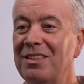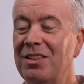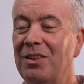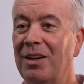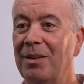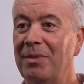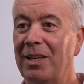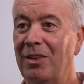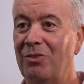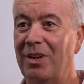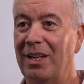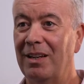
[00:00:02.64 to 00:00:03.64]
So I'm
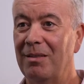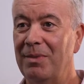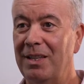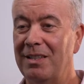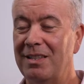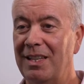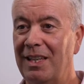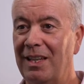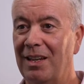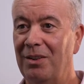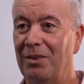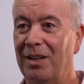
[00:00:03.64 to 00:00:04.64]
Keith Redding. I'm the
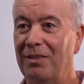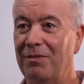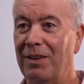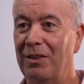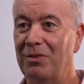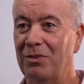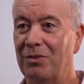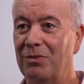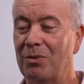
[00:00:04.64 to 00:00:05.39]
CEO and founder of